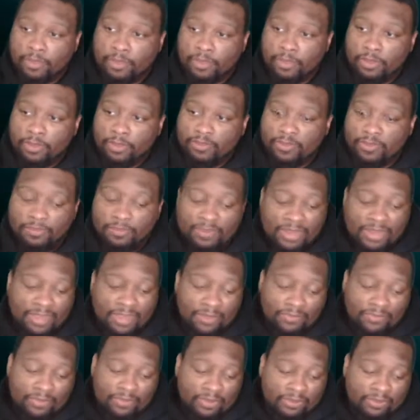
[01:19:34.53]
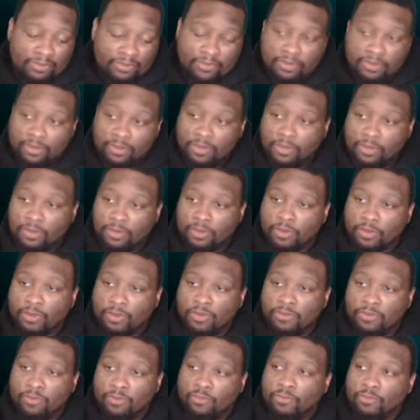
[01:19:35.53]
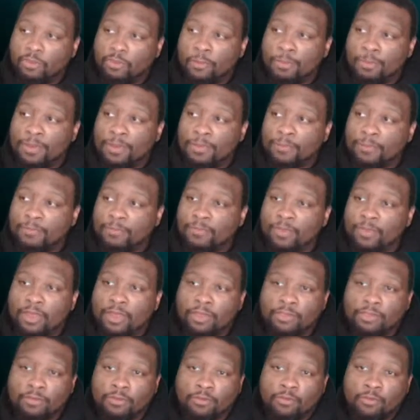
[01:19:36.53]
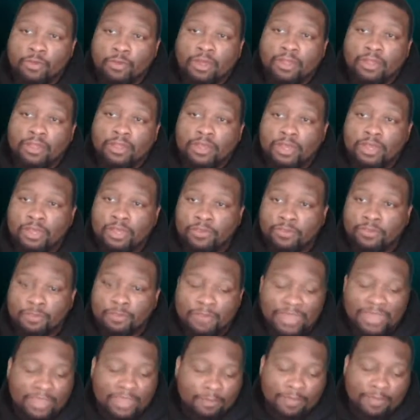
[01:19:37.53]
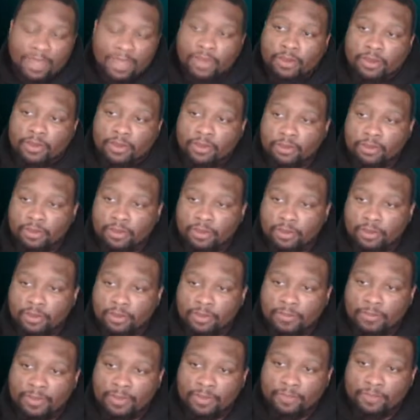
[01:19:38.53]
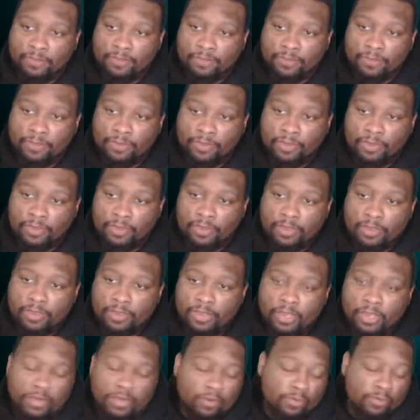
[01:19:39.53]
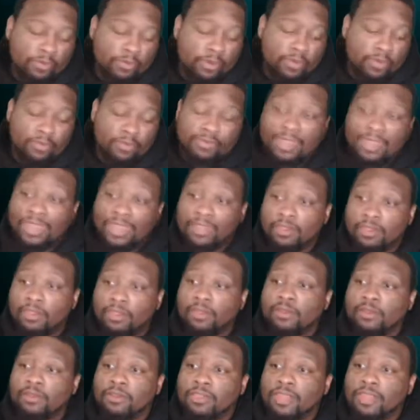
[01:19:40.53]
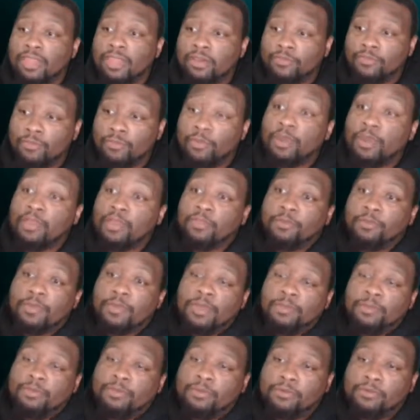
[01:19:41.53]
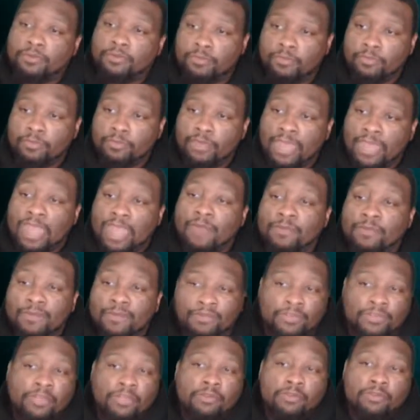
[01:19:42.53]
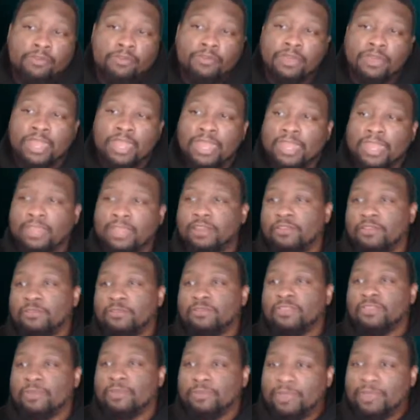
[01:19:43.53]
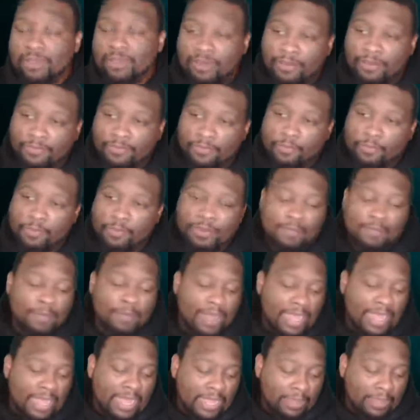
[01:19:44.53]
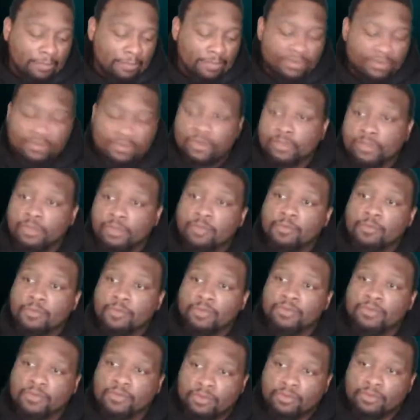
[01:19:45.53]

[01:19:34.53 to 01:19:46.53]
Sometimes it's good to show people other quality to make it better. You know what I mean? And who knows? I could learn things from other people that I review that I could do something different with my particular music.